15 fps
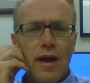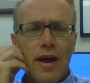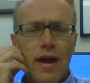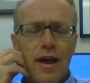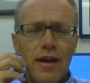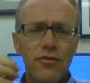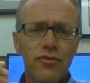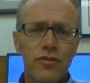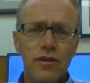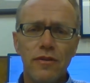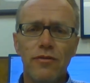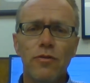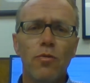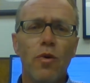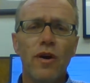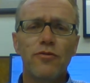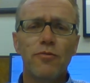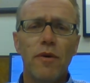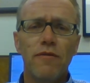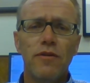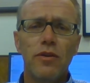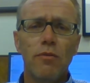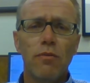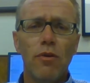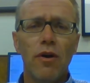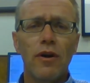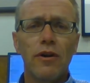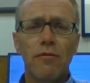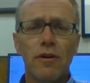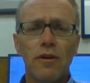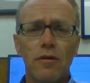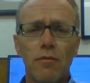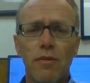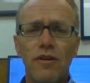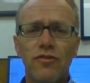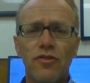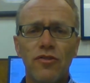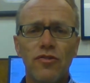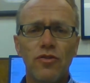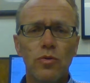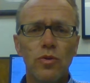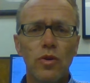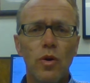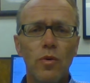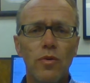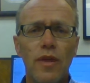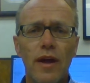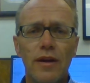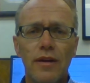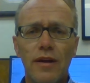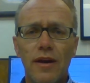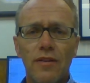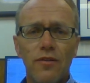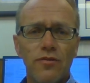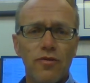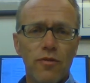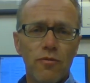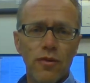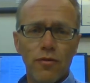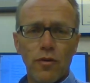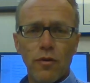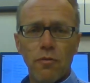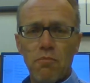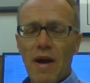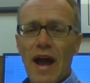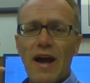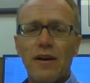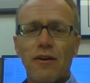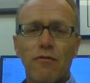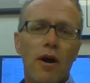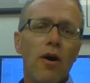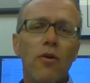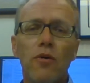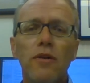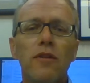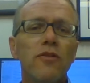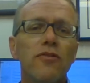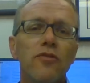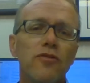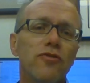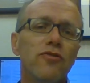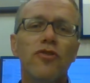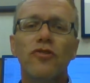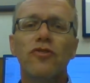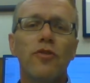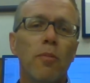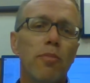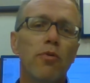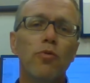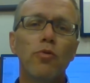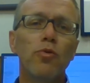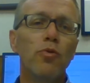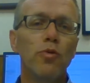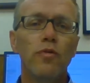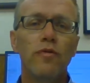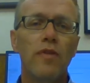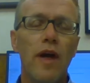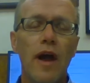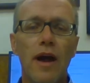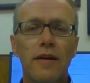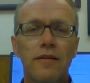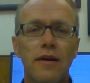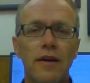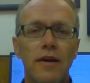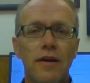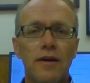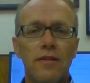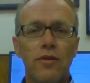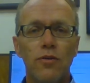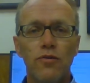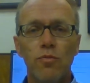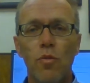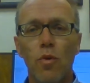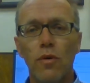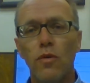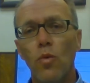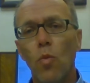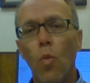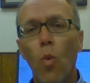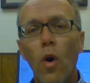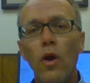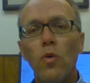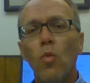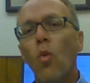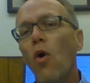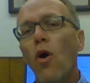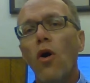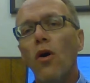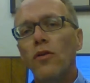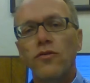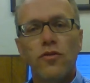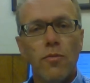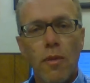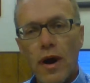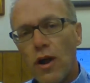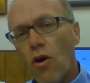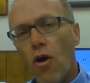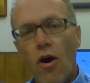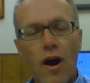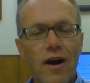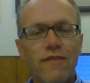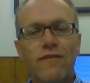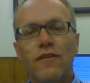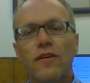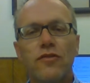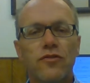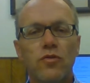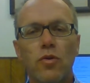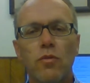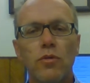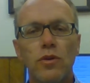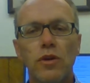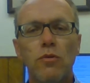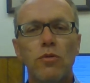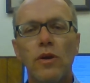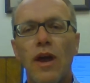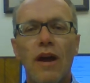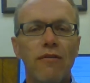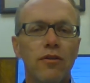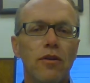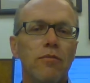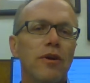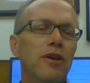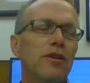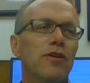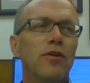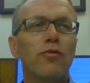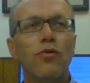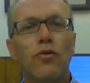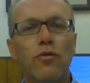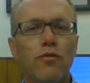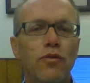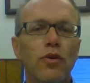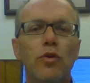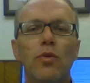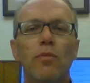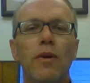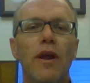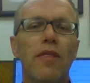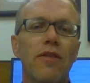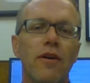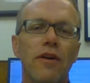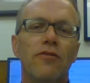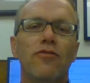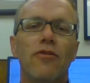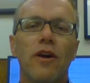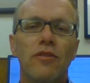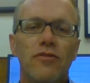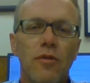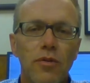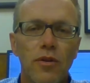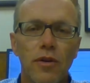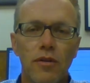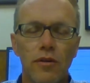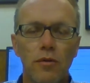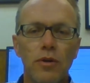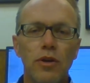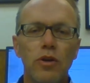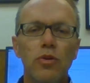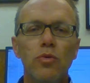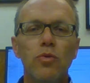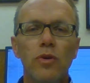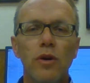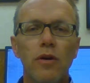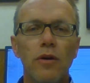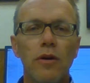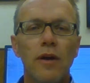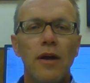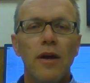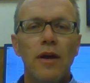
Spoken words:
Actually, if you watch my video blog on a regular basis, you'll note that there's a different background. This is just to prove that there's more than one wall to my office. Normally we have a little bit different view, but I thought I'd try something a little bit new here.